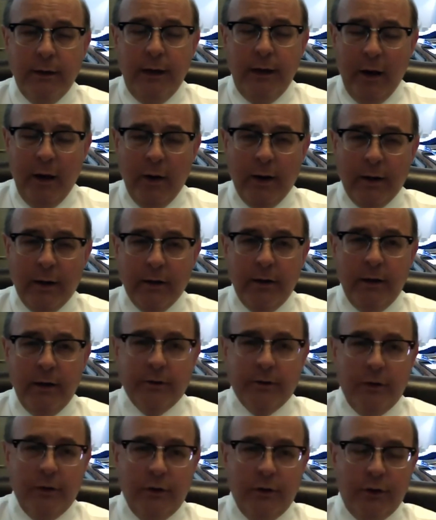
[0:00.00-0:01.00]
ERIC
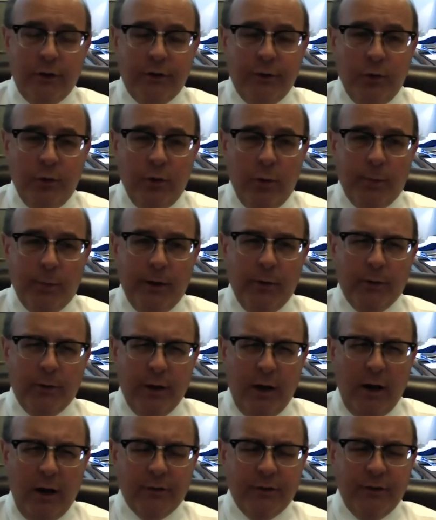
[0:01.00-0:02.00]
is a good tool, but it would
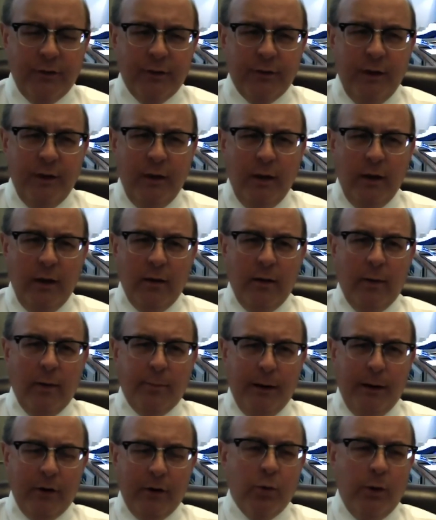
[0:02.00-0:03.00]
cost us
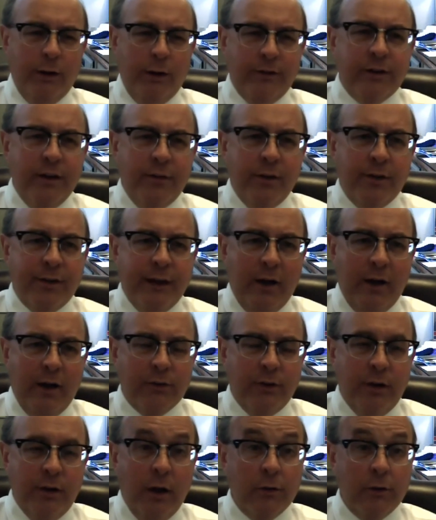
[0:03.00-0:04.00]
about
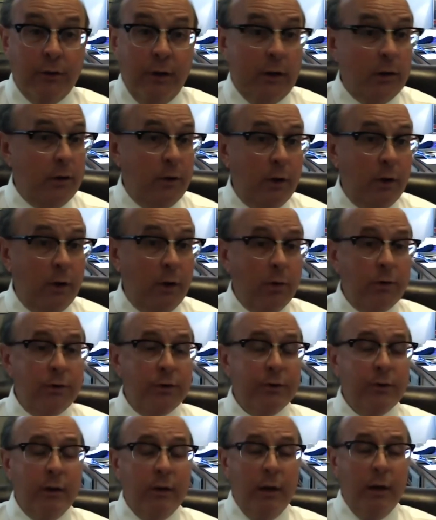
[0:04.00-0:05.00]
$27,000 a year to
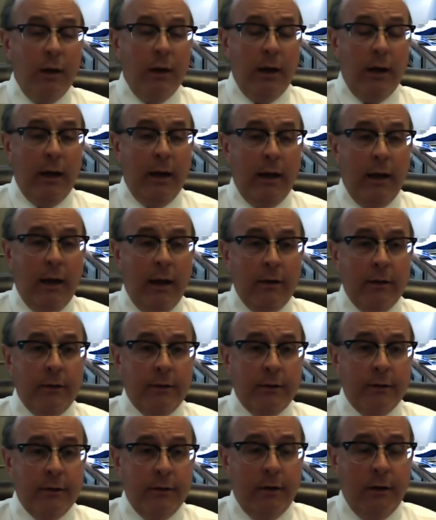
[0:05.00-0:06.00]
use.
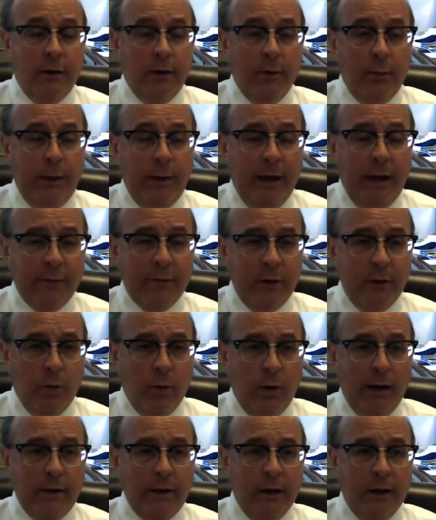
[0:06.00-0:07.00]
And we haven't
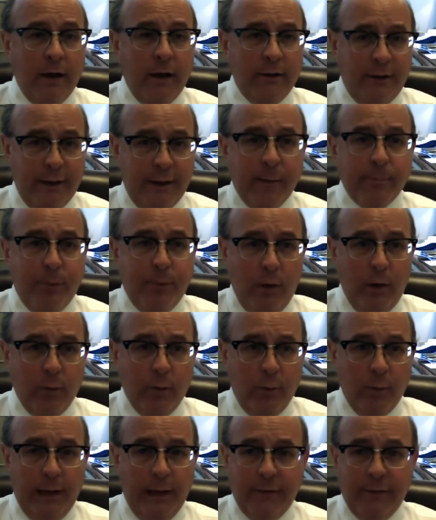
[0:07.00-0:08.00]
quite gotten to that point
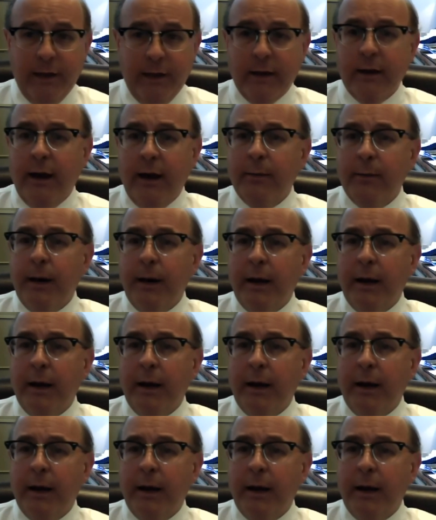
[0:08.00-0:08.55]
where we have that kind of